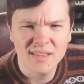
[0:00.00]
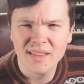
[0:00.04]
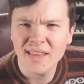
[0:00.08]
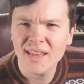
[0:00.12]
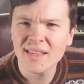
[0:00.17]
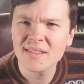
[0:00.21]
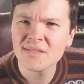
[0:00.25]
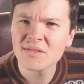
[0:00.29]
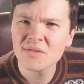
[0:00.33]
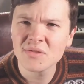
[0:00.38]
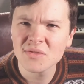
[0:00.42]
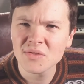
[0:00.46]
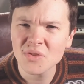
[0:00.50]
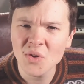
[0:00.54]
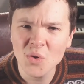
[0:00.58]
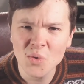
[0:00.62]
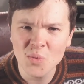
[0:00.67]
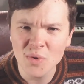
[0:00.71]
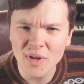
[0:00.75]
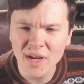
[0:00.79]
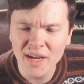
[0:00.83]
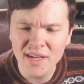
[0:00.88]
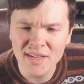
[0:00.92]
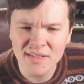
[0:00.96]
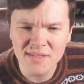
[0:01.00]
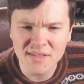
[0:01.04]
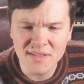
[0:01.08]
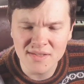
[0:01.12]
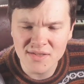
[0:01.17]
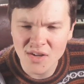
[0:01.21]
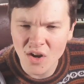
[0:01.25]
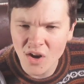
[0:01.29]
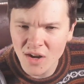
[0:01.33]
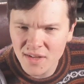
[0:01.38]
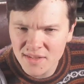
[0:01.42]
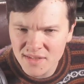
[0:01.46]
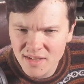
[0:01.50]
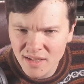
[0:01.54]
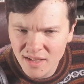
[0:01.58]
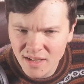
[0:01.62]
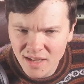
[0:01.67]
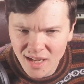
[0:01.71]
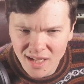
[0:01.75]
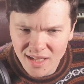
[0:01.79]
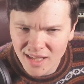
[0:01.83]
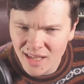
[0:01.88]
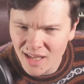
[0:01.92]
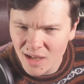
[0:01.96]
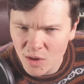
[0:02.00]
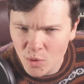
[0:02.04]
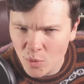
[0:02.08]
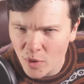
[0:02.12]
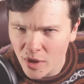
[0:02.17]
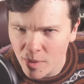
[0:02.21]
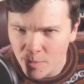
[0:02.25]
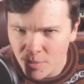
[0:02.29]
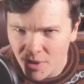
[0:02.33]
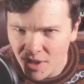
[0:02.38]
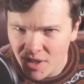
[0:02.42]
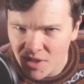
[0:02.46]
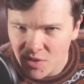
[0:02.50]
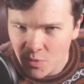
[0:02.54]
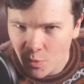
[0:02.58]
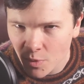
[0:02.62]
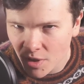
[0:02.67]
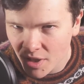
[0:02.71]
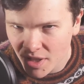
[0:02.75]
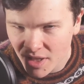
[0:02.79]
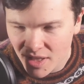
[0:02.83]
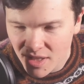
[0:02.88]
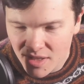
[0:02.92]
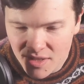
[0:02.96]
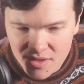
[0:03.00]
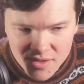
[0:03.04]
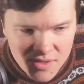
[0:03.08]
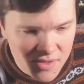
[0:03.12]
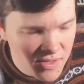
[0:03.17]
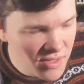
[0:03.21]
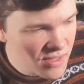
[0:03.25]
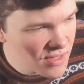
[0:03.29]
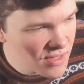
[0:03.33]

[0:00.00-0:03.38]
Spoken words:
That's so nice. It's haunting. I can't quite place what it is.